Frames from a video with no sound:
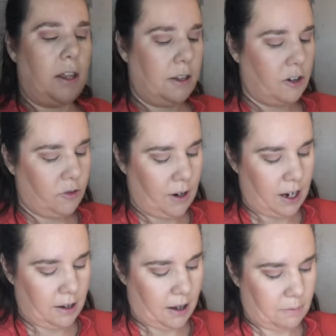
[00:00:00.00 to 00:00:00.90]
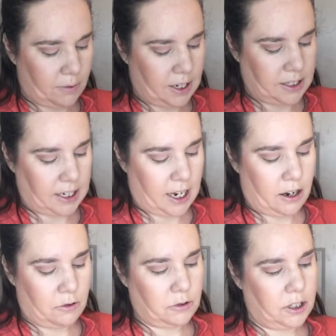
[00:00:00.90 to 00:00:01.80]
The gray blends
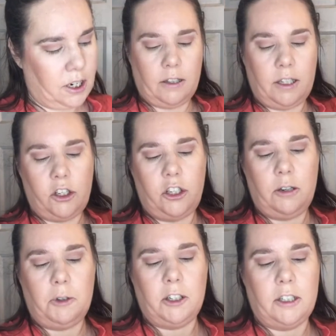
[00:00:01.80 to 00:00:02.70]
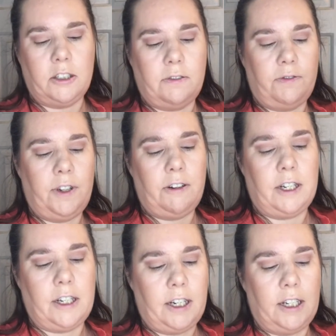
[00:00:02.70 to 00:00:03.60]
out. This shimmer is
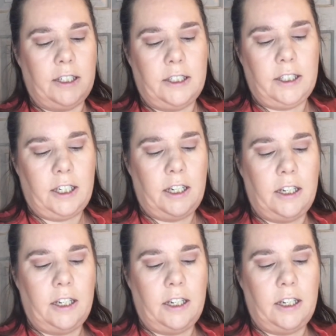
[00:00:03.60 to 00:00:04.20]
very nice.